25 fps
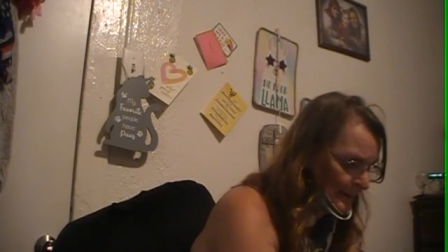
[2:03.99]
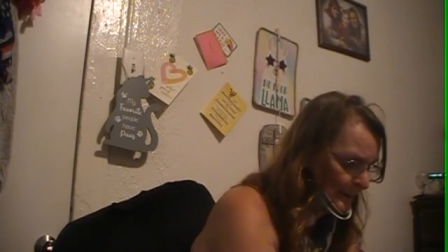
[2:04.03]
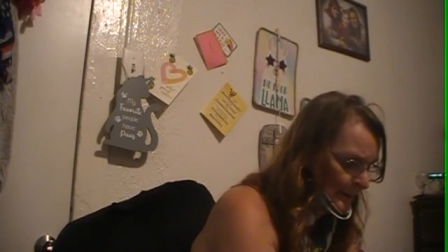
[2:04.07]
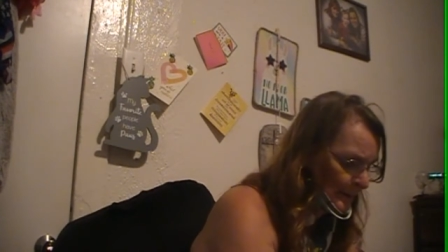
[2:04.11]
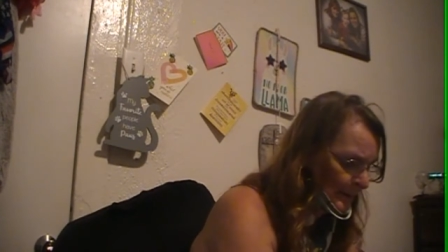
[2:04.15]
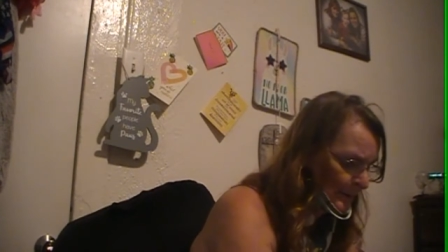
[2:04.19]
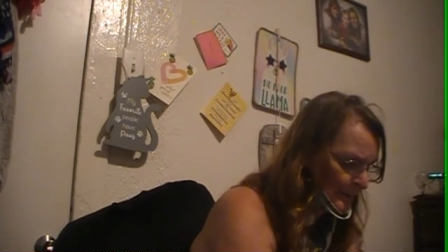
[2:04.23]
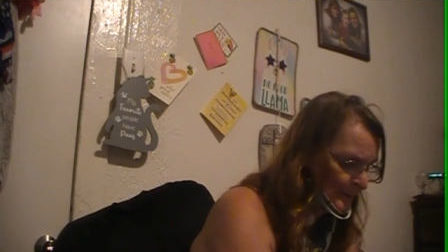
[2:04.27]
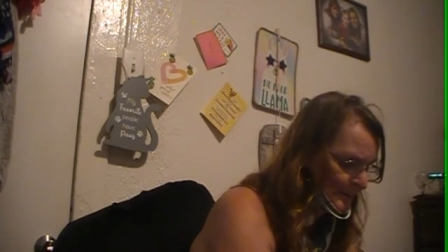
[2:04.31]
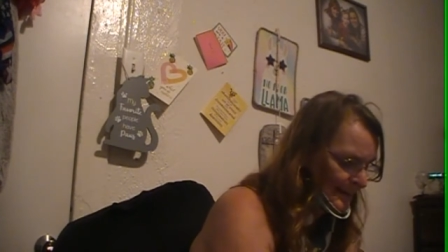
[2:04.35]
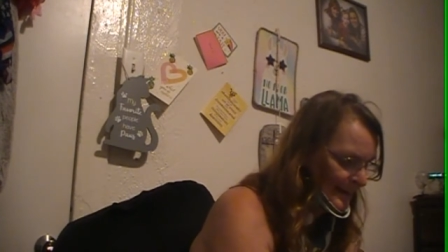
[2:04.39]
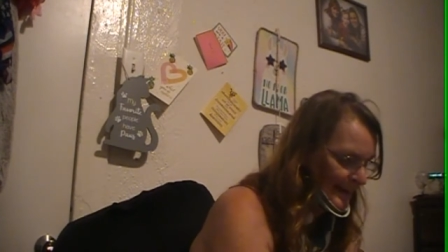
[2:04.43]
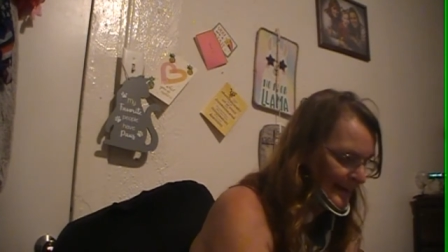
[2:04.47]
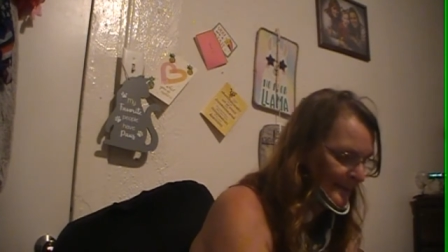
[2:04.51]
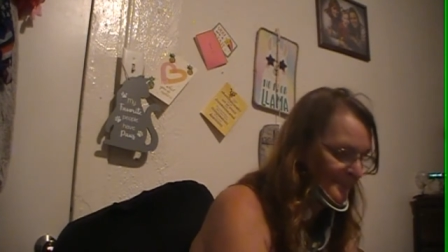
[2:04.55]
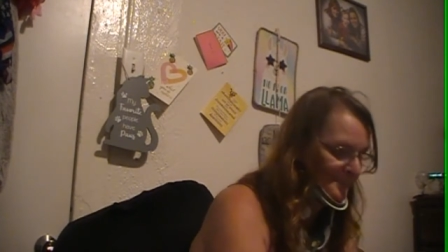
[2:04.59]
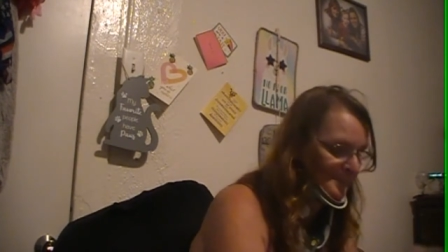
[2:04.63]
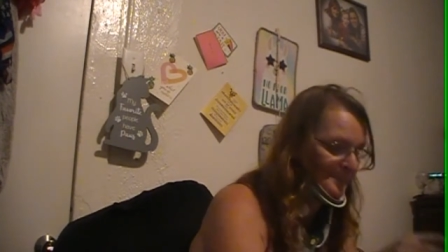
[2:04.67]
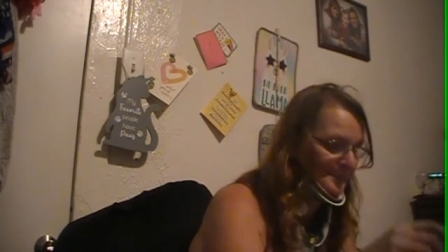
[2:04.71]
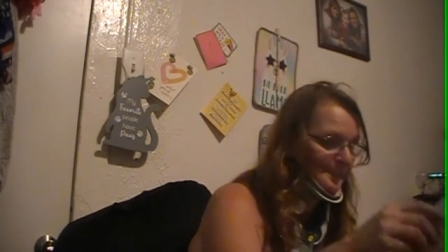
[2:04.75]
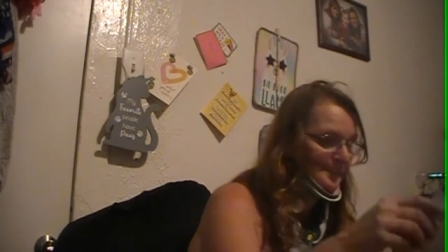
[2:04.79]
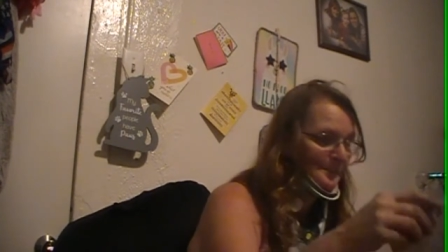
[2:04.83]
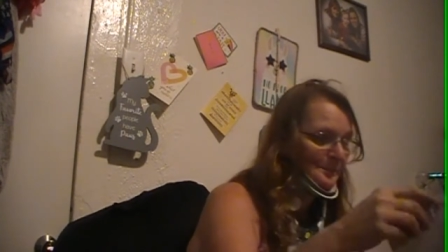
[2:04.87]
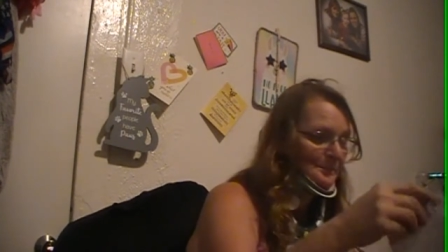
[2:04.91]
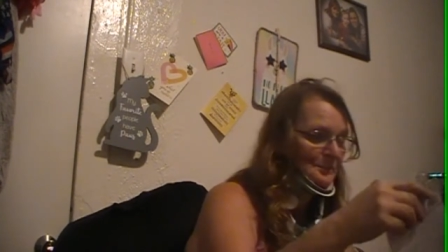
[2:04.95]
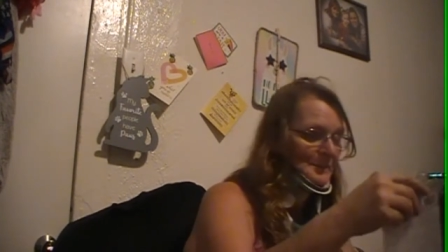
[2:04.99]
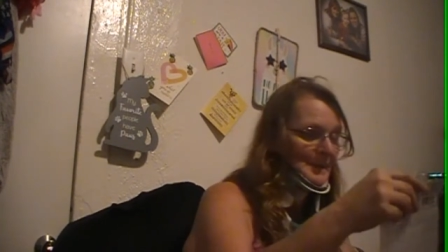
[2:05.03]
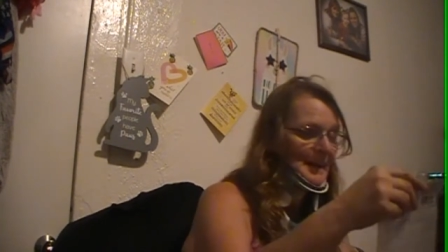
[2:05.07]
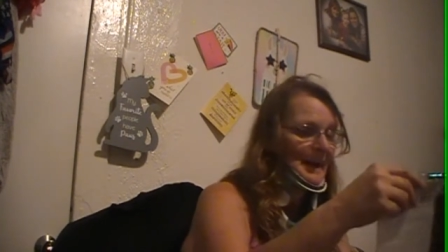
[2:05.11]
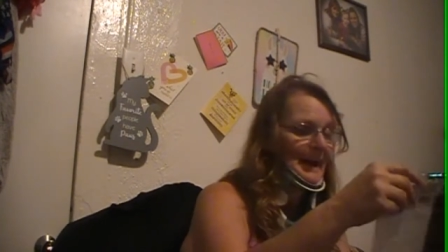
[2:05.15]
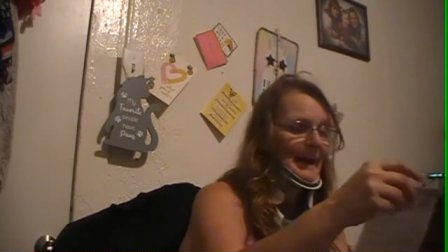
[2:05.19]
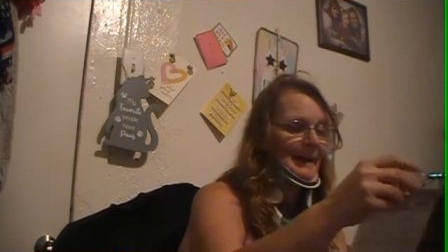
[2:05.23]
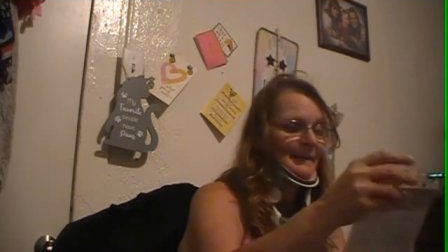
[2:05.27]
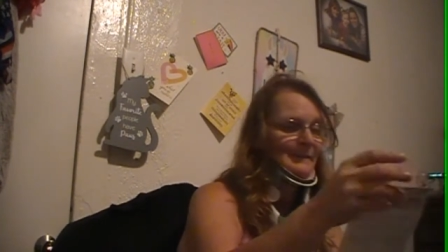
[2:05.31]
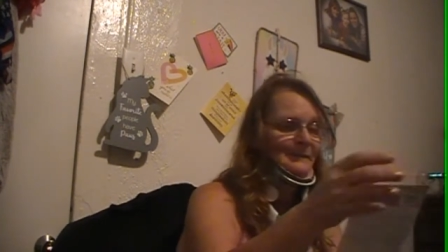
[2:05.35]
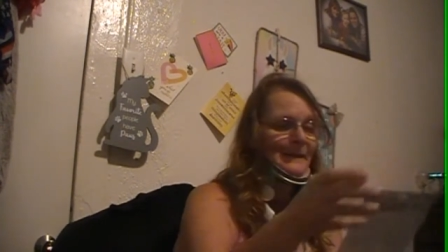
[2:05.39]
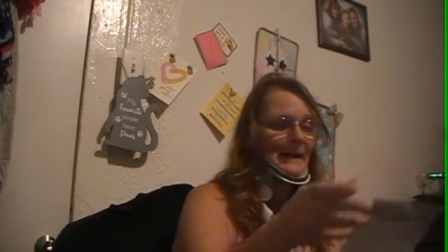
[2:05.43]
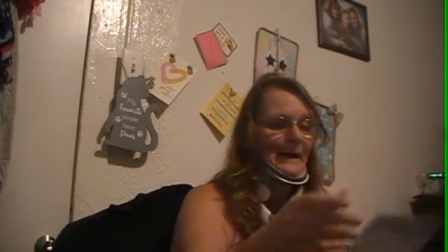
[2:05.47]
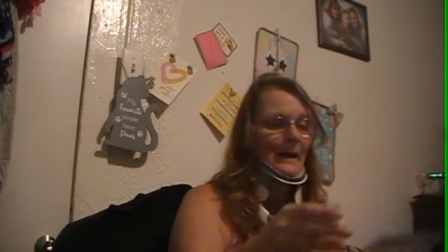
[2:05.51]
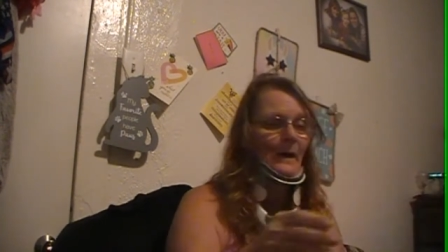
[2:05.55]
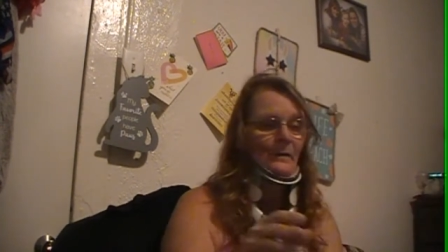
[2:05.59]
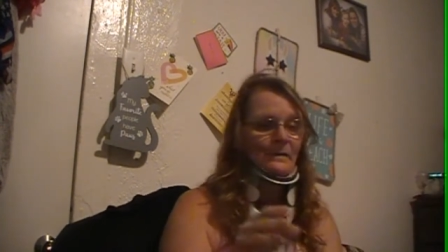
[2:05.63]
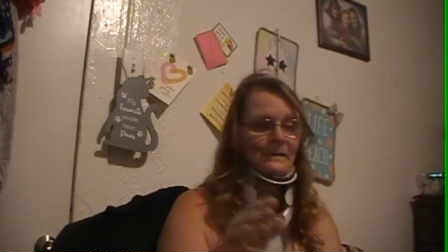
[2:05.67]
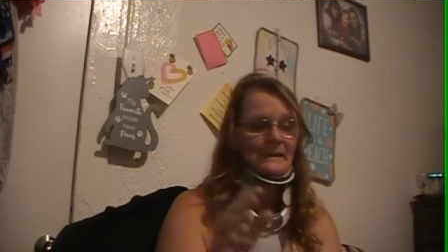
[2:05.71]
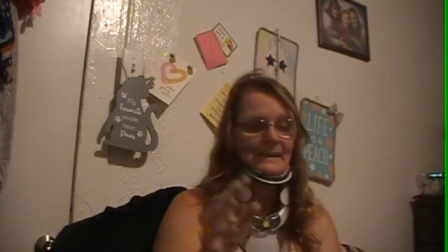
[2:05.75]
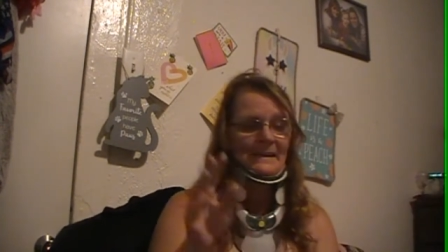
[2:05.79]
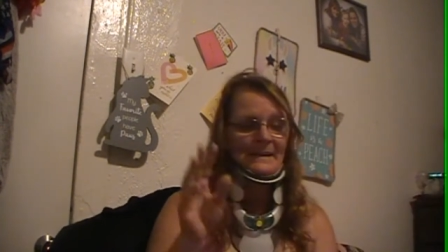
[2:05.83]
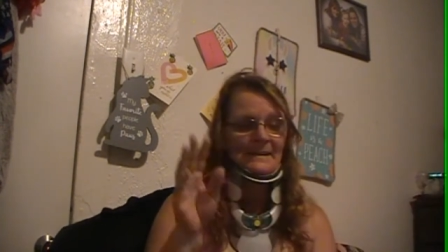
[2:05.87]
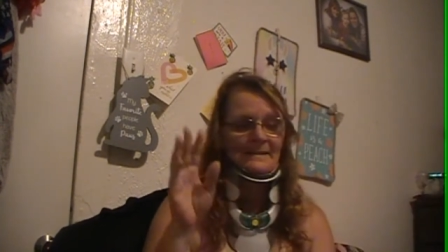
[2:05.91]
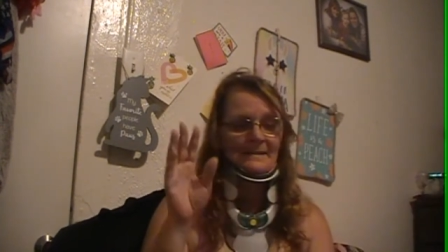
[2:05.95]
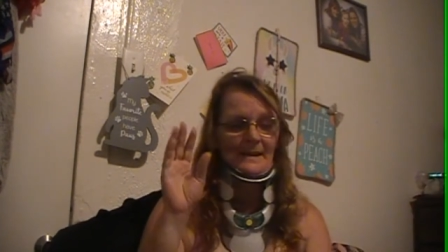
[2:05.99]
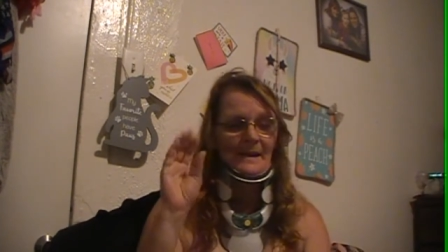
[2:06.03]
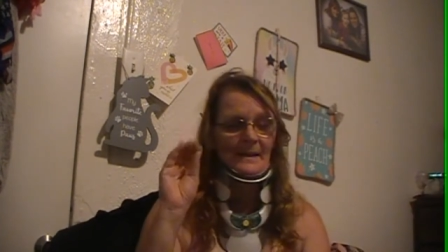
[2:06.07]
Okay, I found these